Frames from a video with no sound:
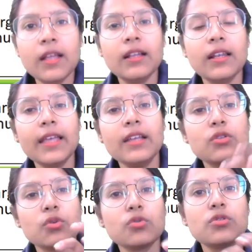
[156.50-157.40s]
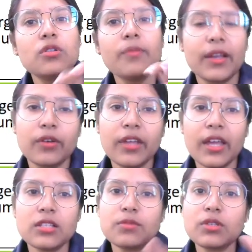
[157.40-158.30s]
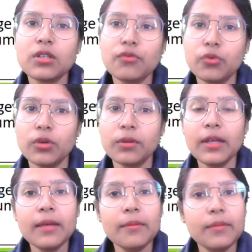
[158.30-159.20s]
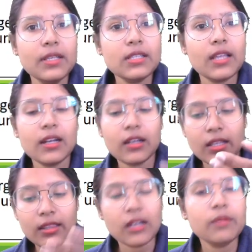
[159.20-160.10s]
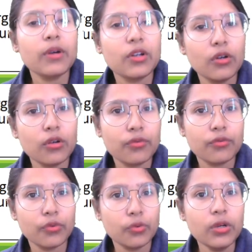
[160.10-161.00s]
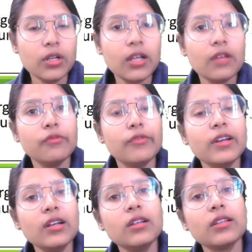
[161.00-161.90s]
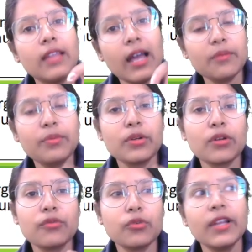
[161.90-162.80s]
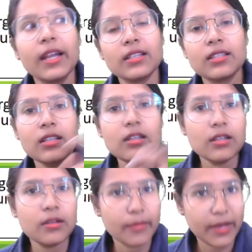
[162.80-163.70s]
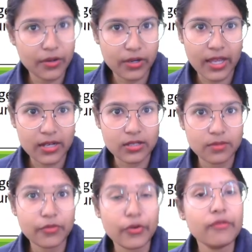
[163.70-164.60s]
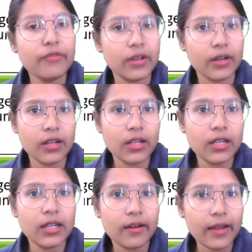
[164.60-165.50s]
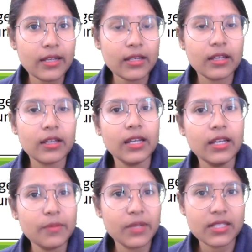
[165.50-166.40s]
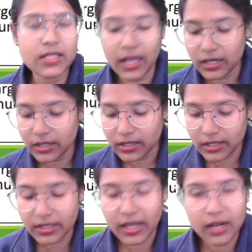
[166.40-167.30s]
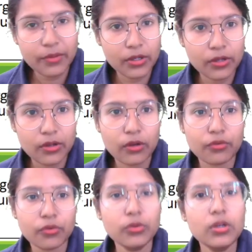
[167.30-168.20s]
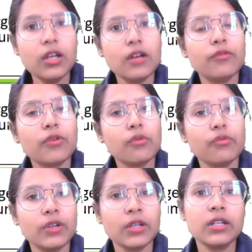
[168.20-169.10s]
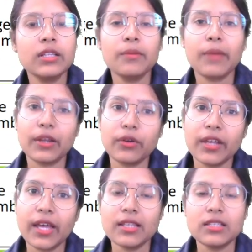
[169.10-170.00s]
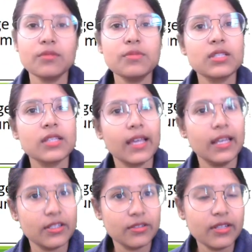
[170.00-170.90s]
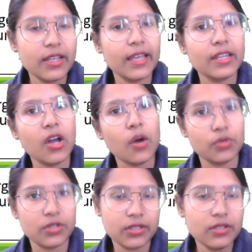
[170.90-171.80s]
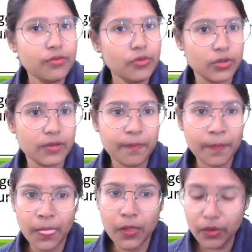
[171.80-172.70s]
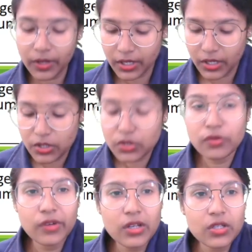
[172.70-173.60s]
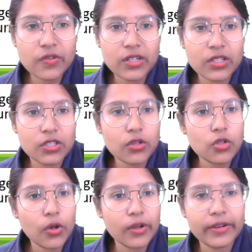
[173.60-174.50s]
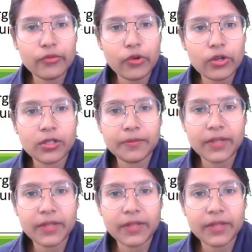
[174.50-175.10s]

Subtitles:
Like sources of microorganisms in food means that in that particular food, where that particular food get the microorganism from, where, right? It means that in that particular food from where the microorganisms enter or encounter the food. Okay, so first one is your soil and water.